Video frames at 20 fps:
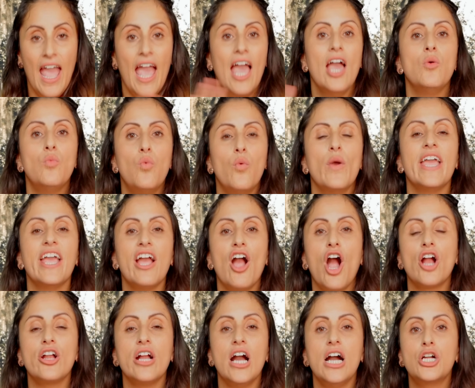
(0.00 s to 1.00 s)
And we
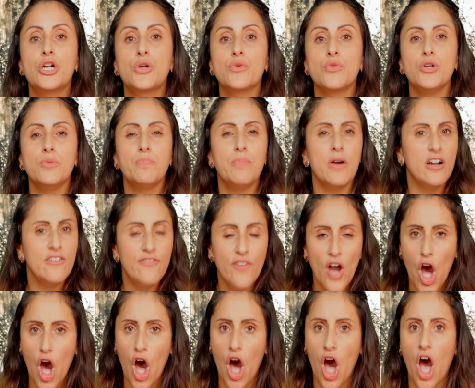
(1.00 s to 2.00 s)
are a group of
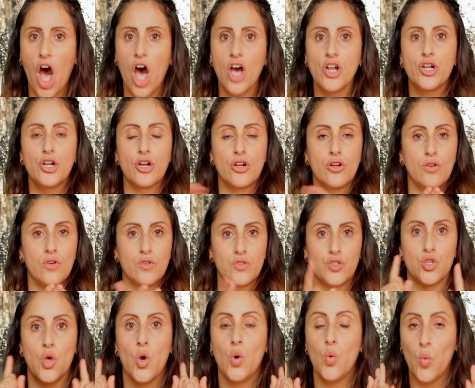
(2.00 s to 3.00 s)
all
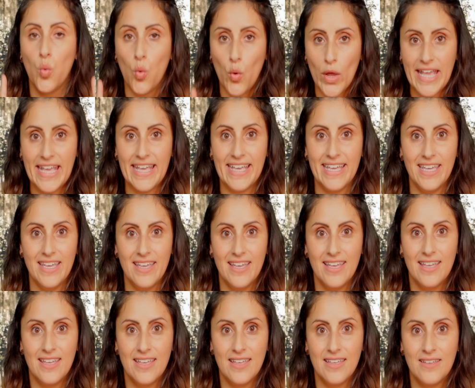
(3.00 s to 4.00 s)
girls. We.
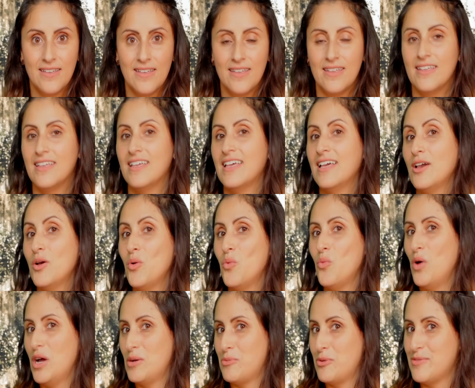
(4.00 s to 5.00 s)

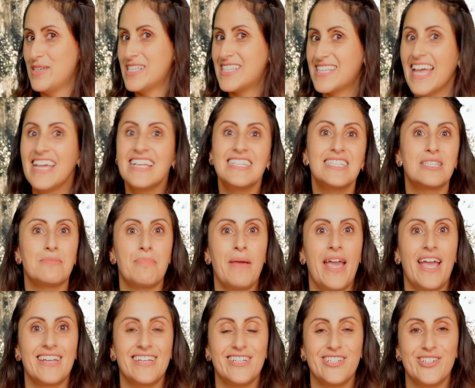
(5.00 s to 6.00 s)
What would we say in
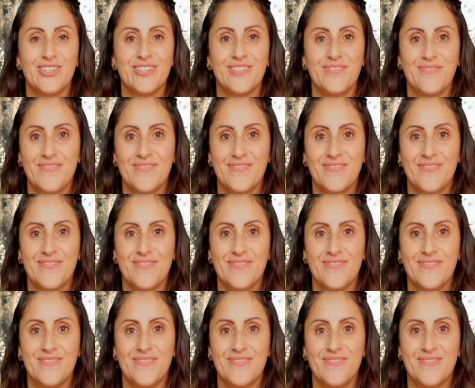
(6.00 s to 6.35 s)
Spanish?